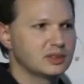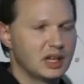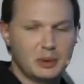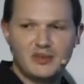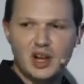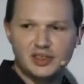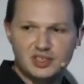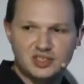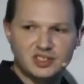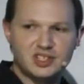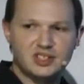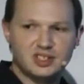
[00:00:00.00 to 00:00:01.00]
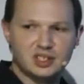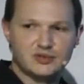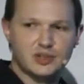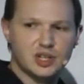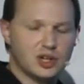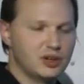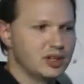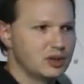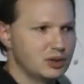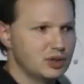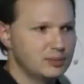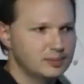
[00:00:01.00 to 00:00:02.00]
And we've got the statistics for the current
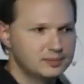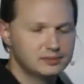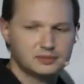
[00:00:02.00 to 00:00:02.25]
group.